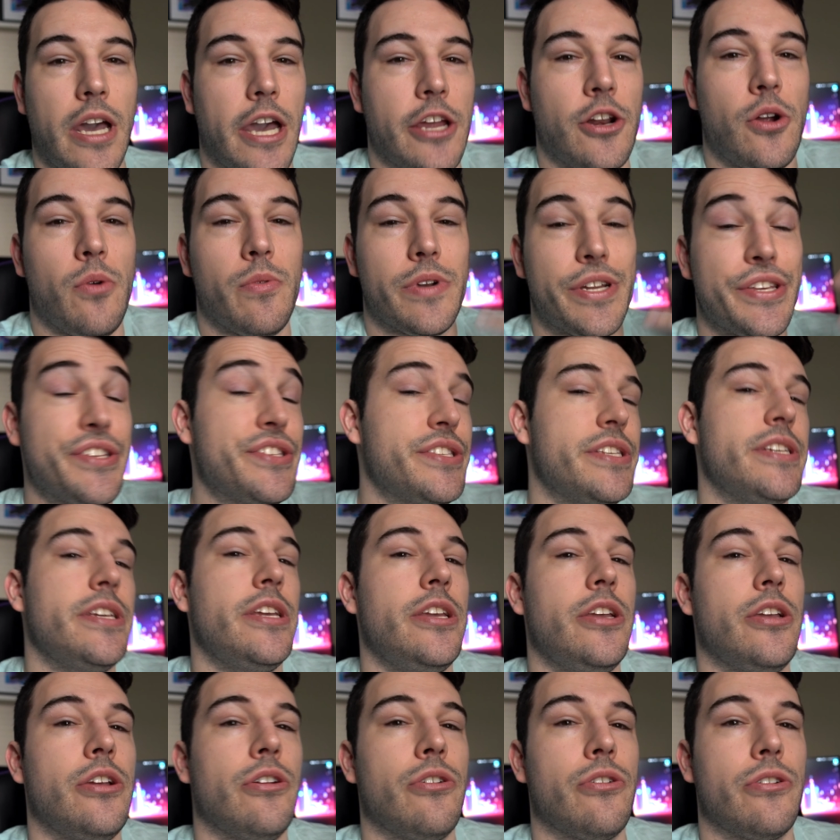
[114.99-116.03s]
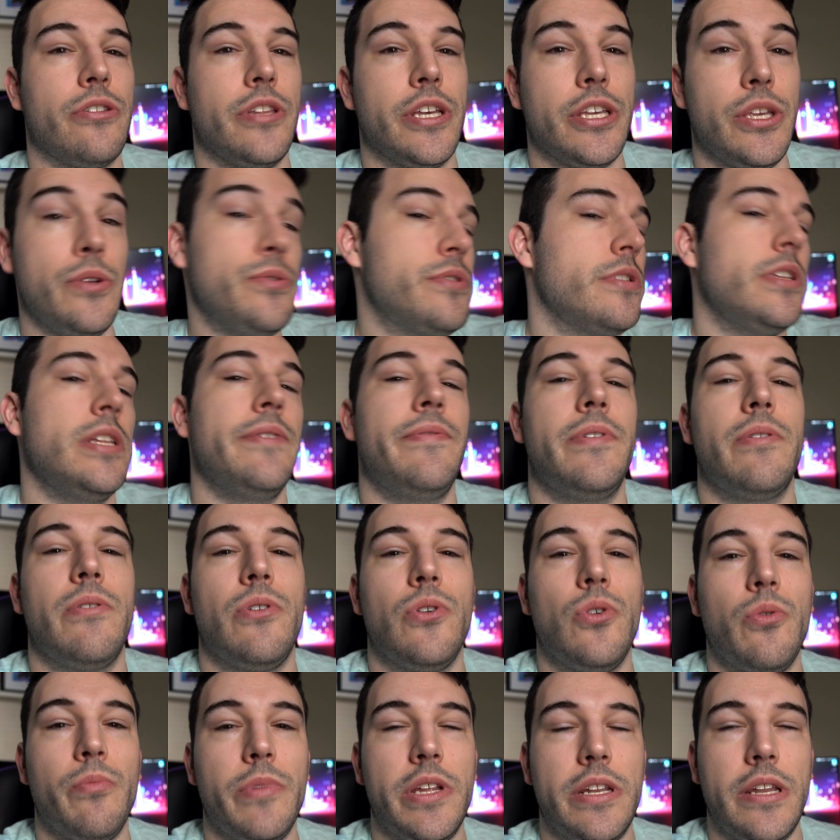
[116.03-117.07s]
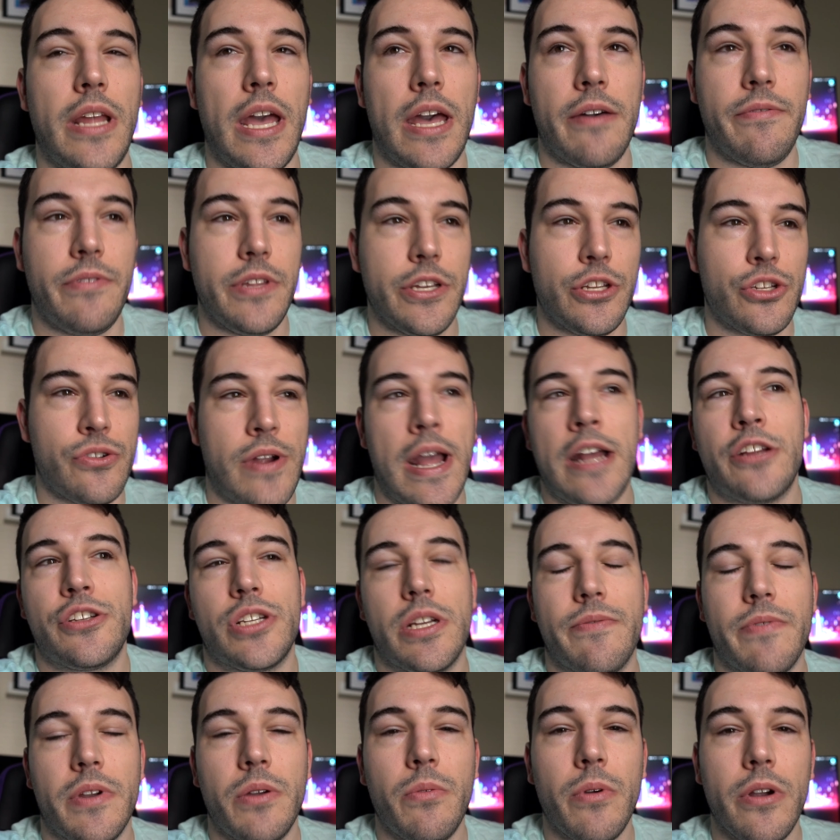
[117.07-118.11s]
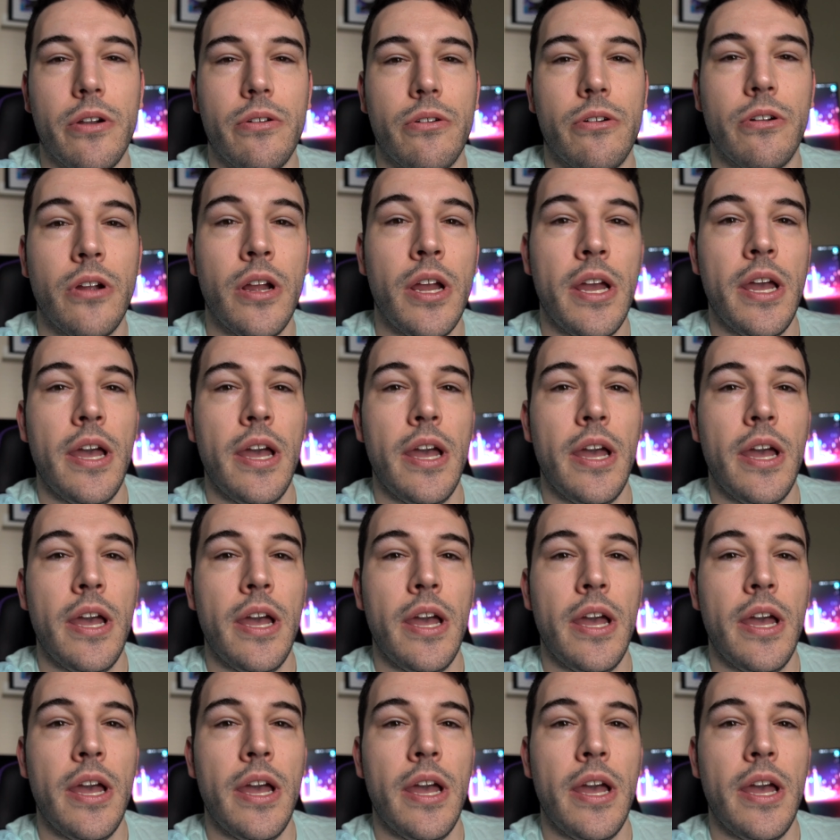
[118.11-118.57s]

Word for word: I don't want to sit here and like use the living room and have like trash everywhere or